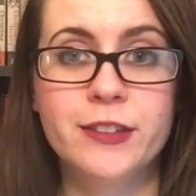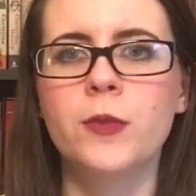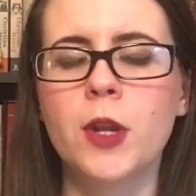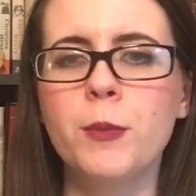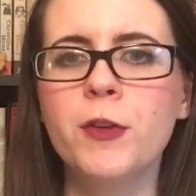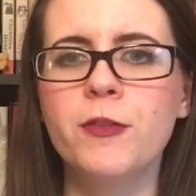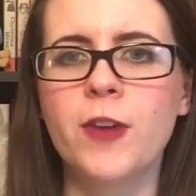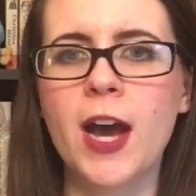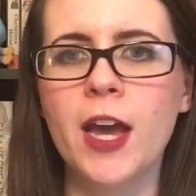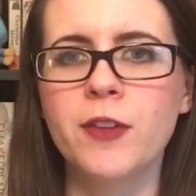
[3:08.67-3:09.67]
Number
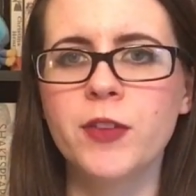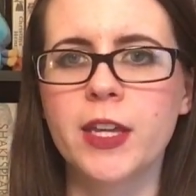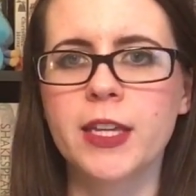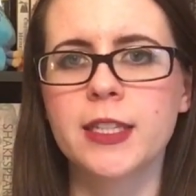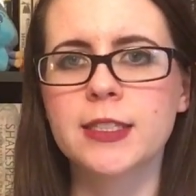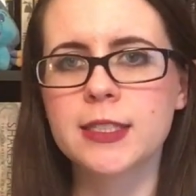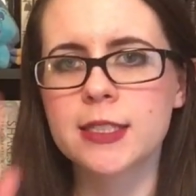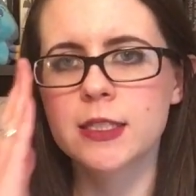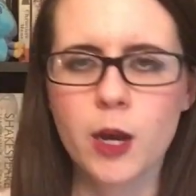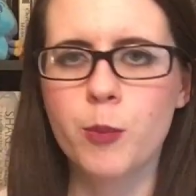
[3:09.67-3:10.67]
5 is
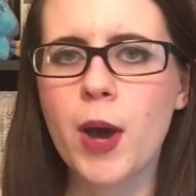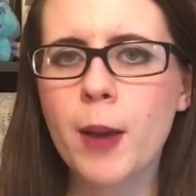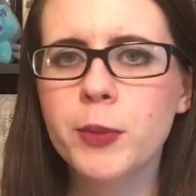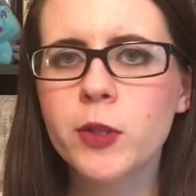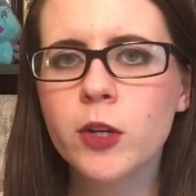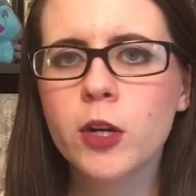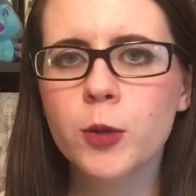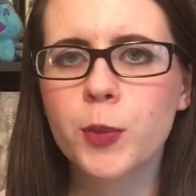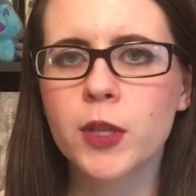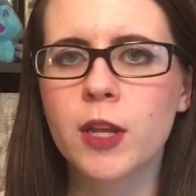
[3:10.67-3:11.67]
a popular or
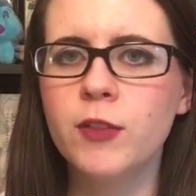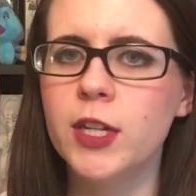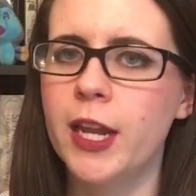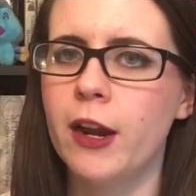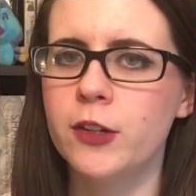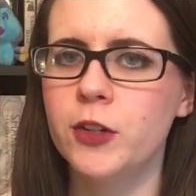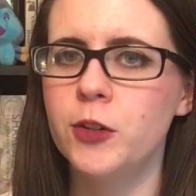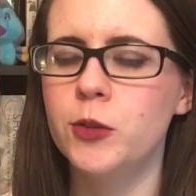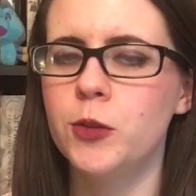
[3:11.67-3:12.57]
beloved character you